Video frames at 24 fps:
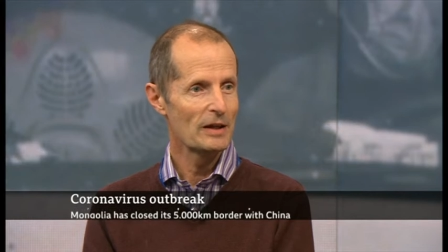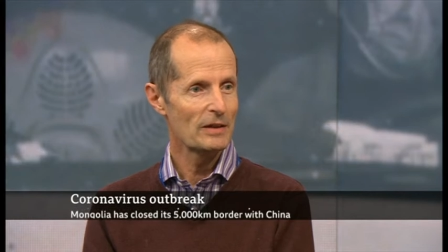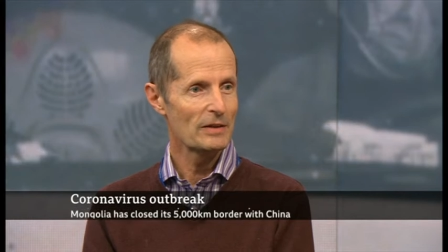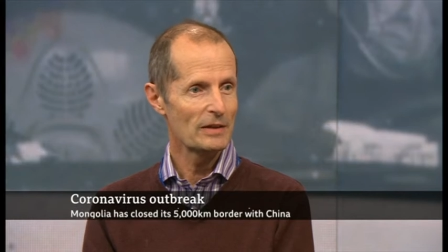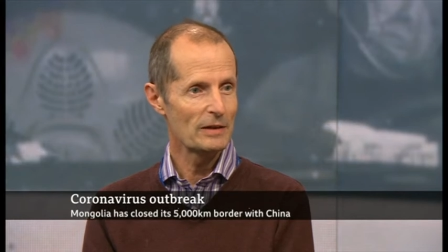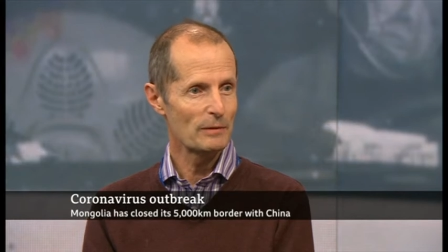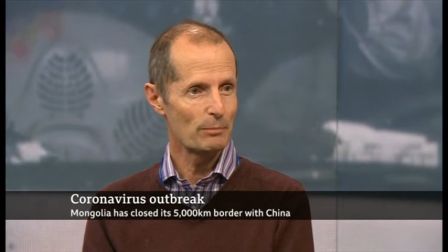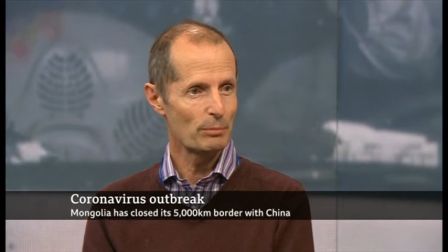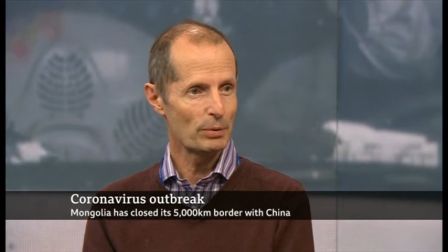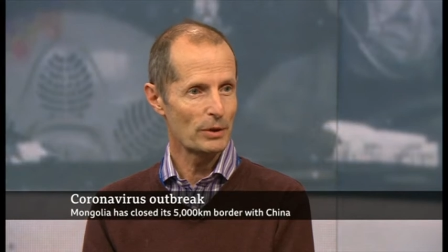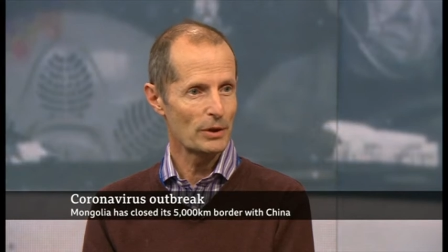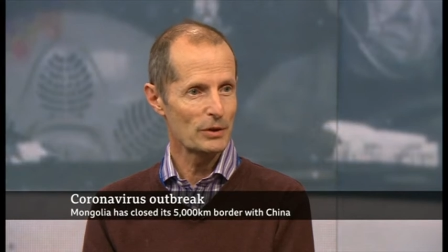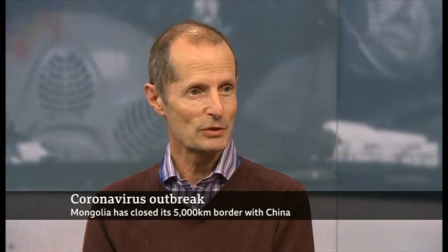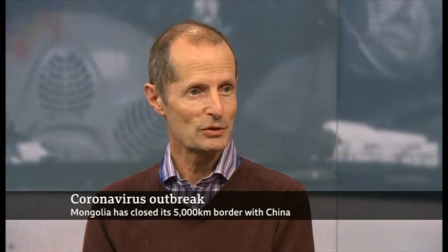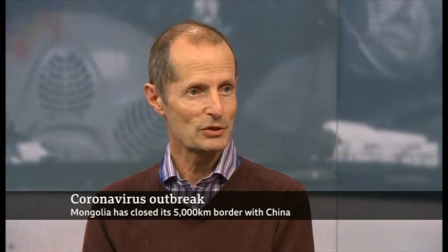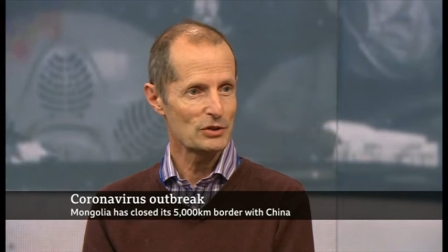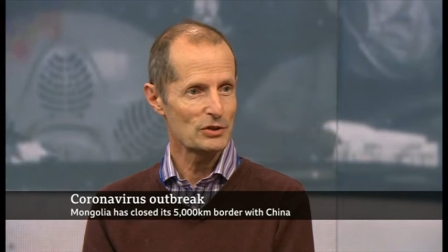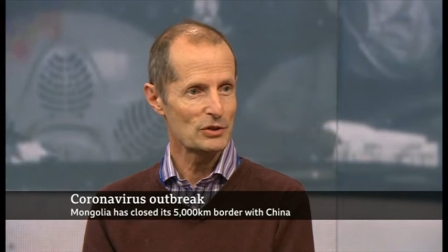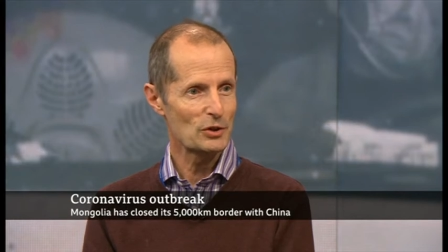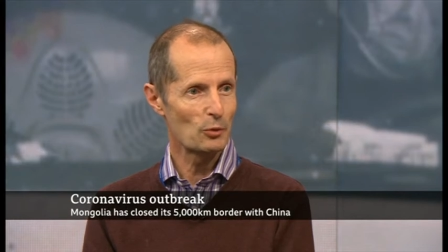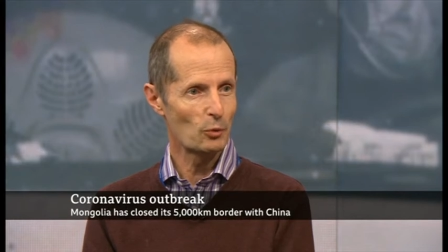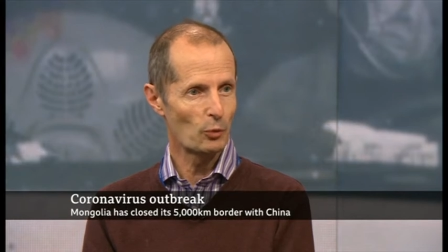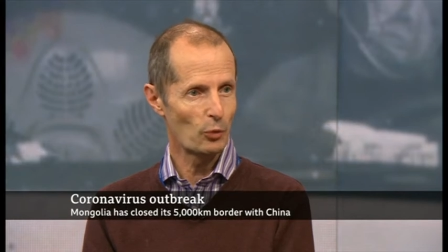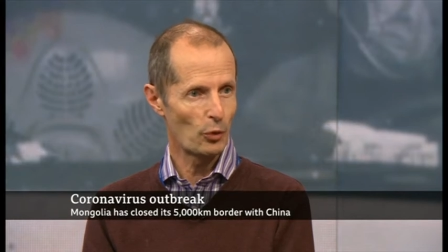The approach
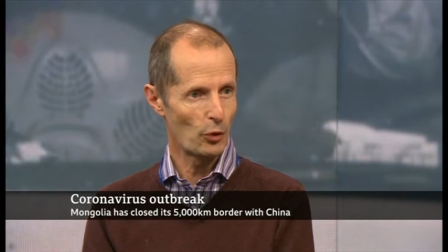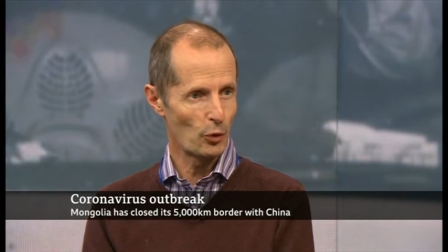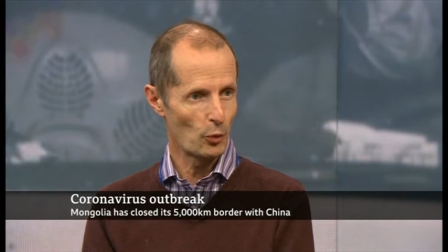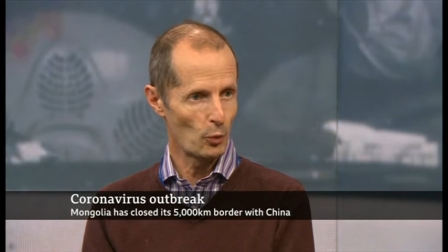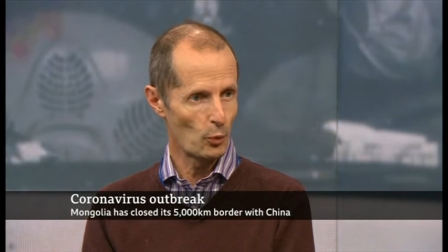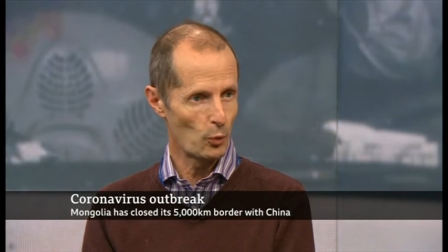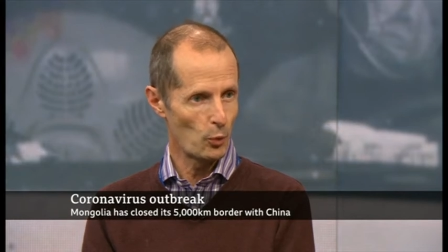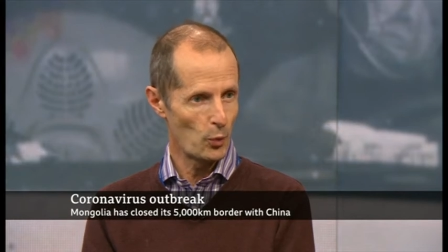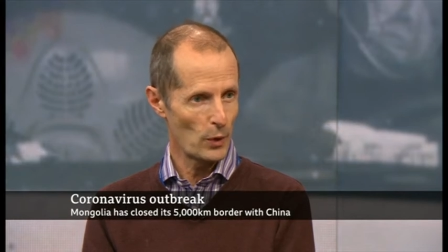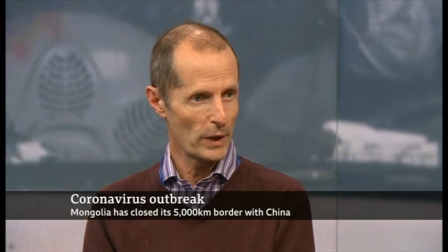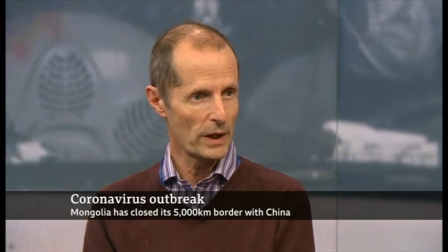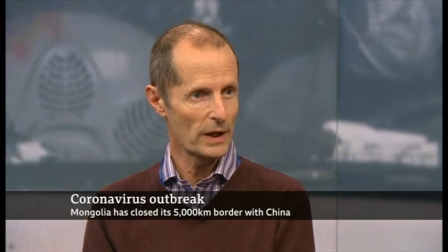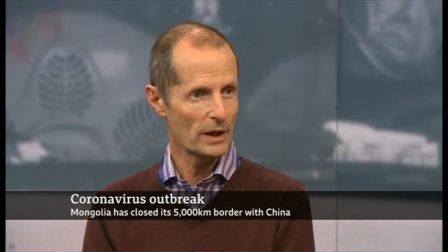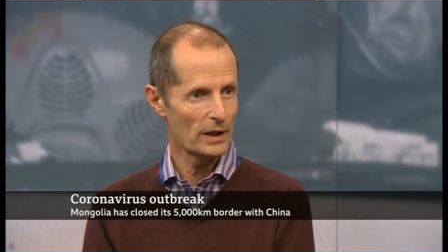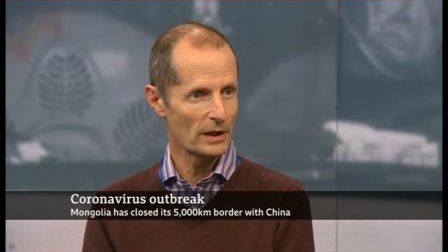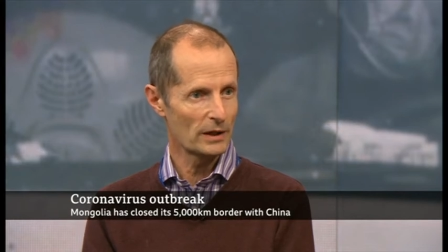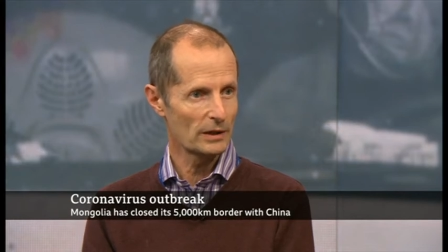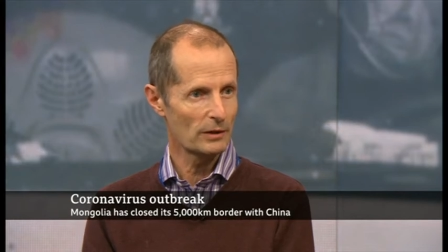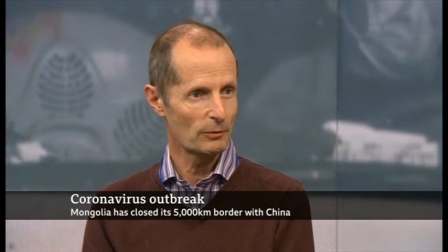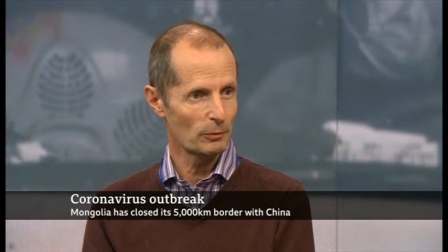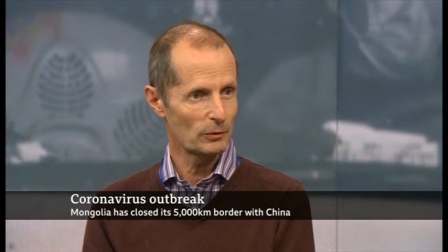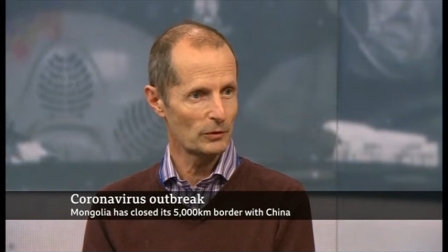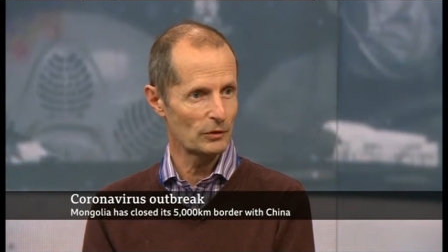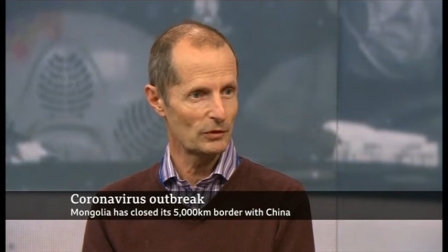that we
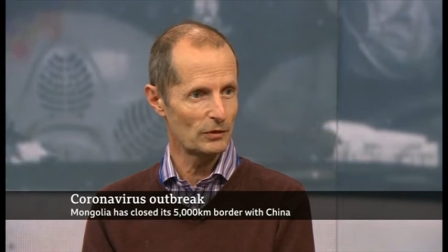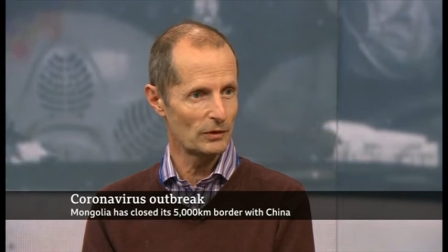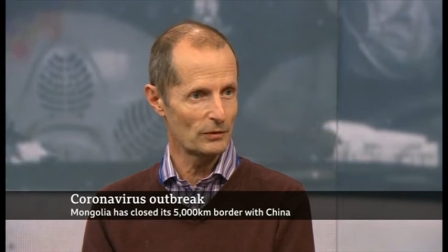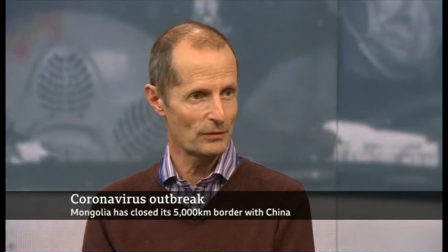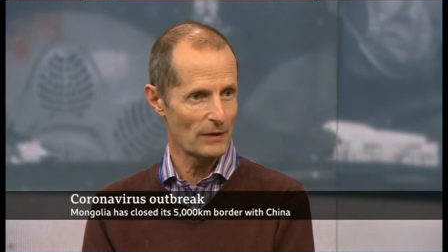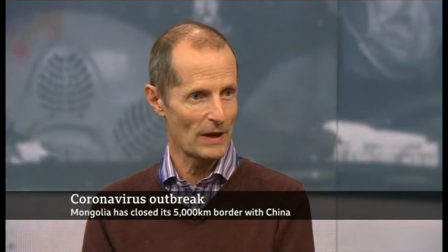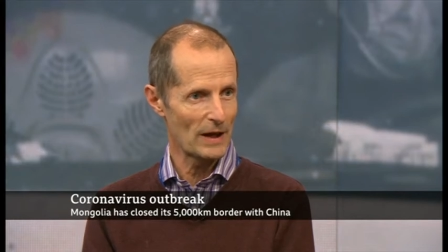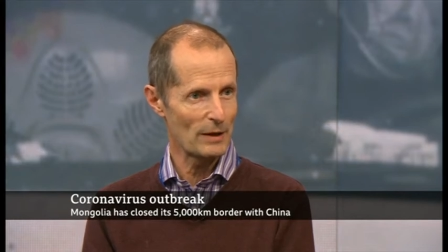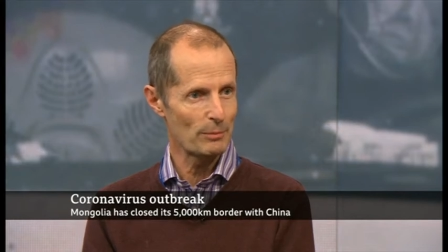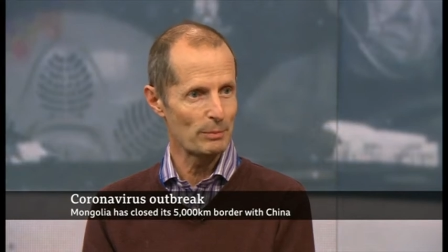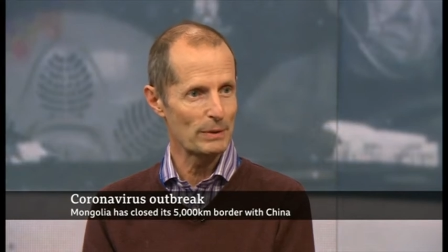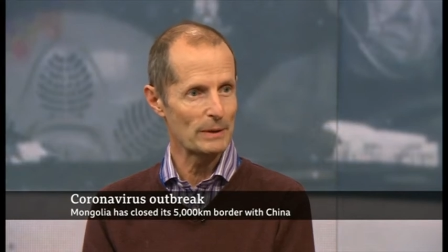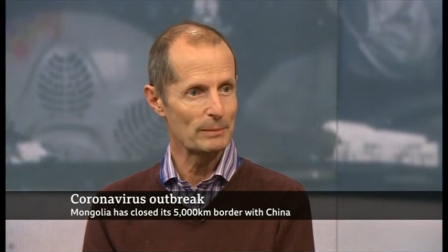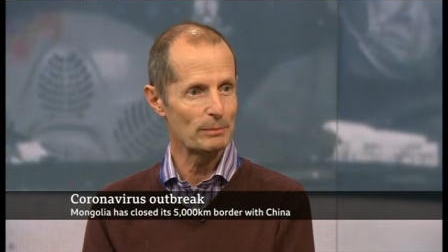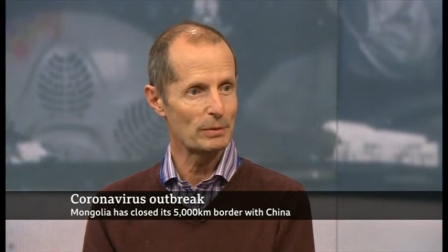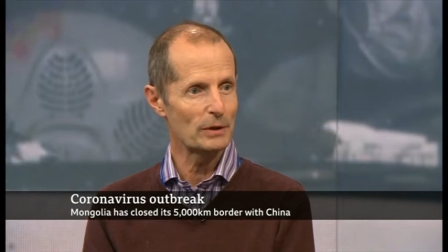are developing,